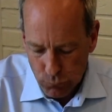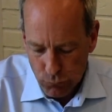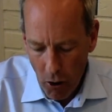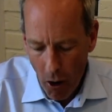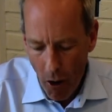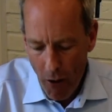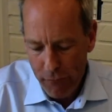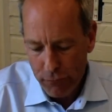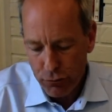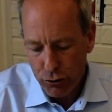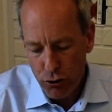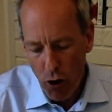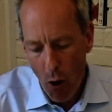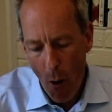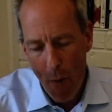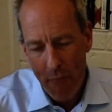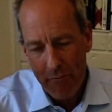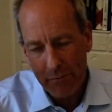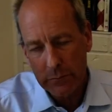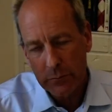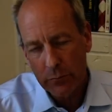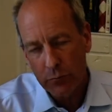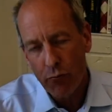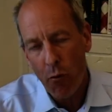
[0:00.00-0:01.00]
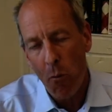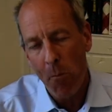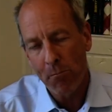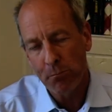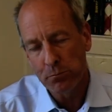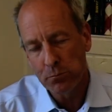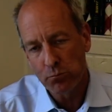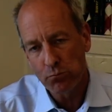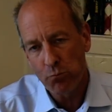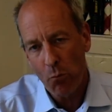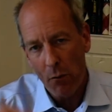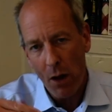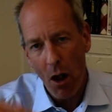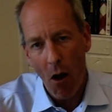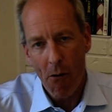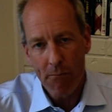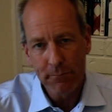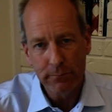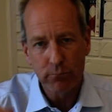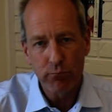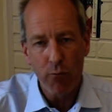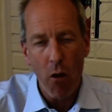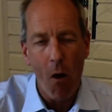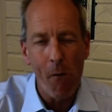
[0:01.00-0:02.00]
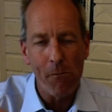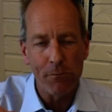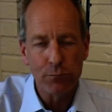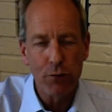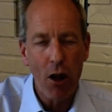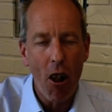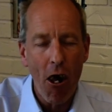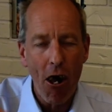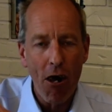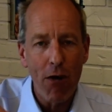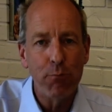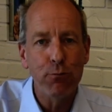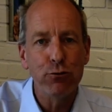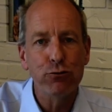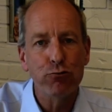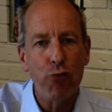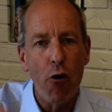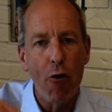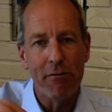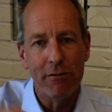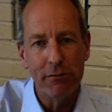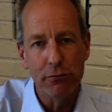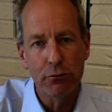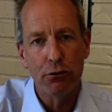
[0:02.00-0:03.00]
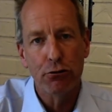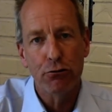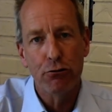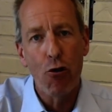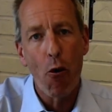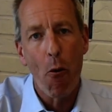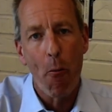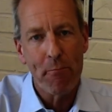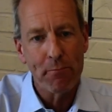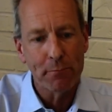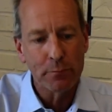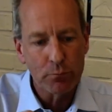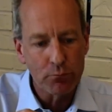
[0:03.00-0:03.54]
And so apple's going in there too.